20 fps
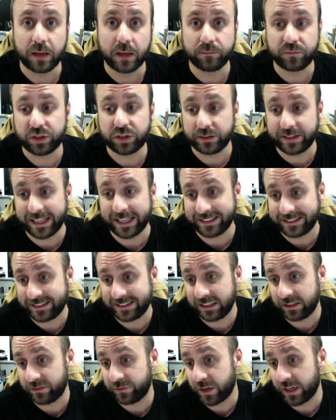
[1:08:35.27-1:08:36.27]
So that's the
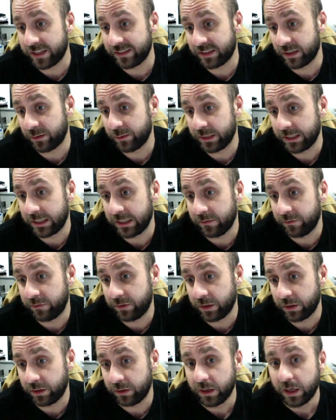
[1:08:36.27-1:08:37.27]
advice I would give
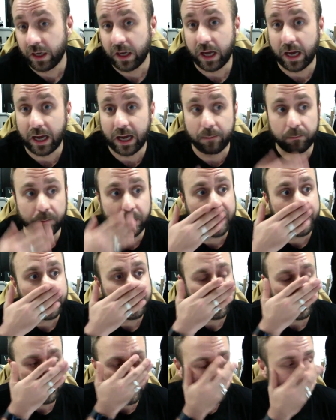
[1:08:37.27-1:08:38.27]
you,
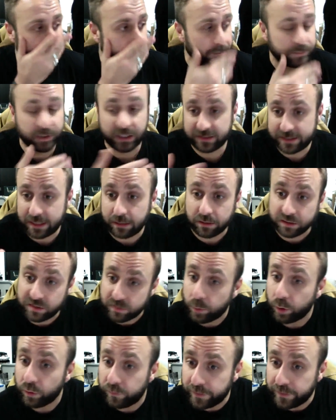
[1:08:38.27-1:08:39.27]
because there are
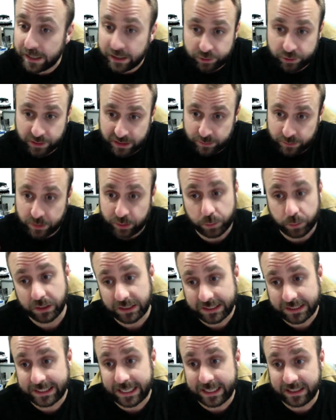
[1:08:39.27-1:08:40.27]
small factories which want to
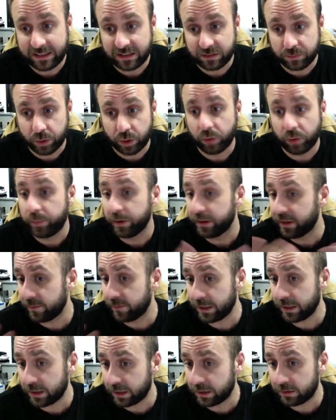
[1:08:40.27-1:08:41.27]
stay small, but they've
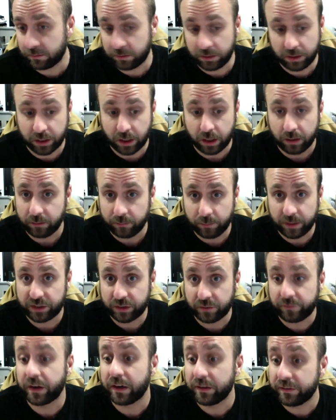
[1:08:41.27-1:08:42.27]
been, you know, which are
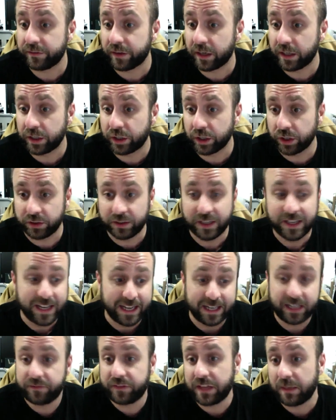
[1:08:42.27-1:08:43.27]
very, very good.
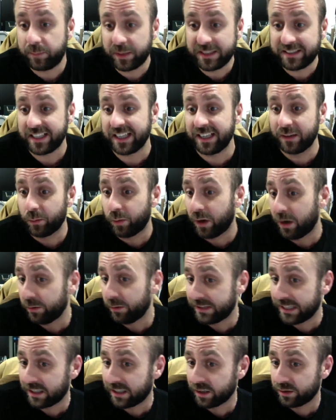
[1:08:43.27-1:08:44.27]
And if they're busy, why would
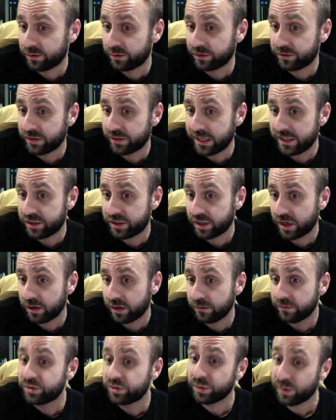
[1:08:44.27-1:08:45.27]
they go to a trade show? Do
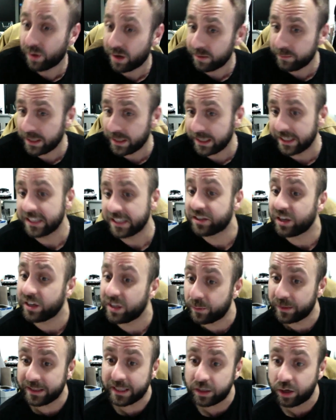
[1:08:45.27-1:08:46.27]
you know what I mean? It's only
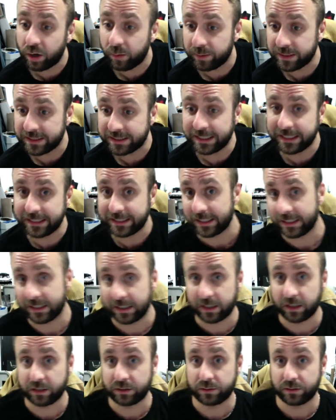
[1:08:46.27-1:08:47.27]
when they're not busy that they
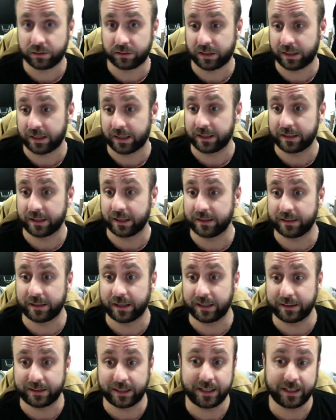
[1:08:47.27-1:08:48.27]
go to
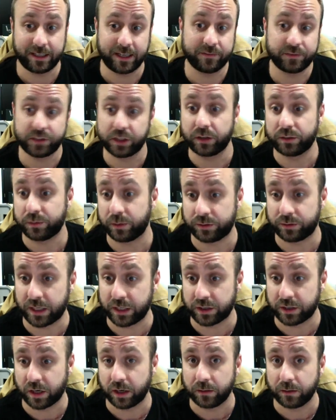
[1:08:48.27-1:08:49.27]
that they have to go to a trade
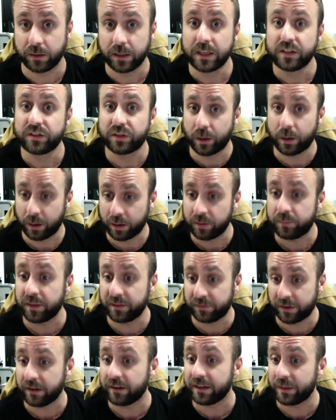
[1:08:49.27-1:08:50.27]
show. So I'd be
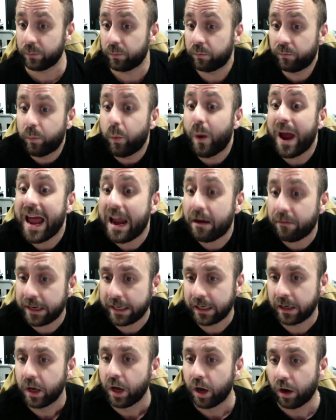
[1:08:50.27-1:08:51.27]
very
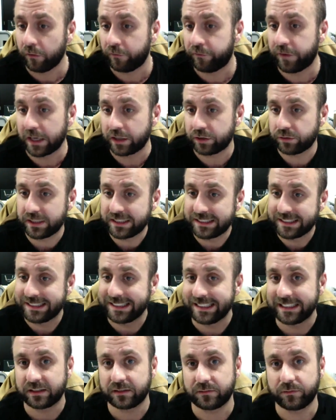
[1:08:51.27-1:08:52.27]
wary of factories in
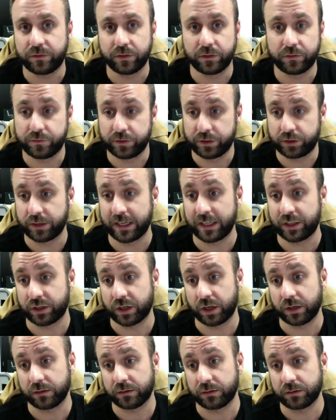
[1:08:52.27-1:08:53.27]
these for trade
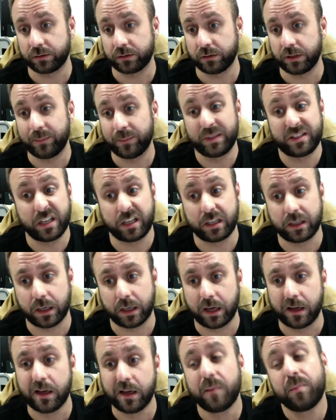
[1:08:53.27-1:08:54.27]
shows in particular.
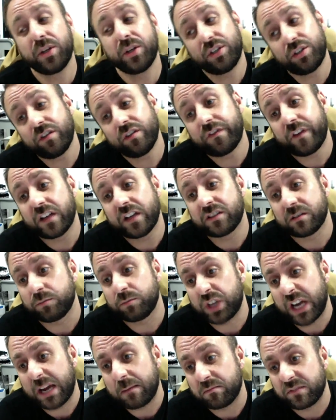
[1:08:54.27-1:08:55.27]
But you do find some
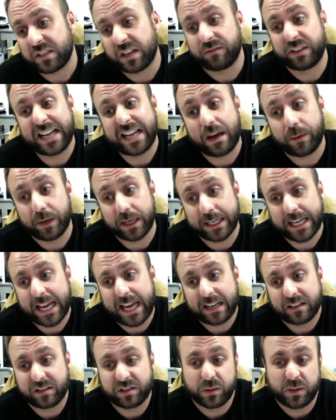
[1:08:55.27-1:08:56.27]
gems every now and
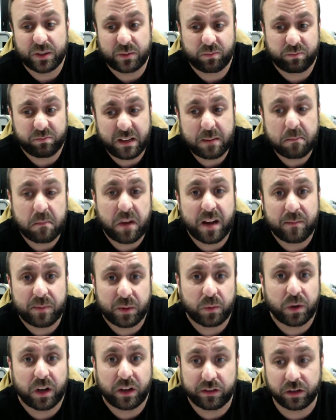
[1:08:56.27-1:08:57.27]
again, so it might be
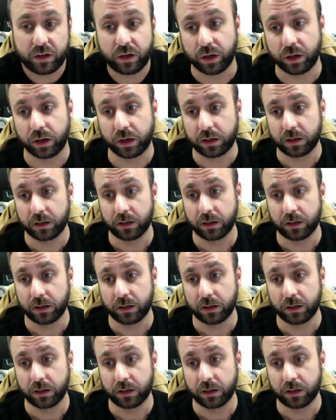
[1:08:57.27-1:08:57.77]
worth a look.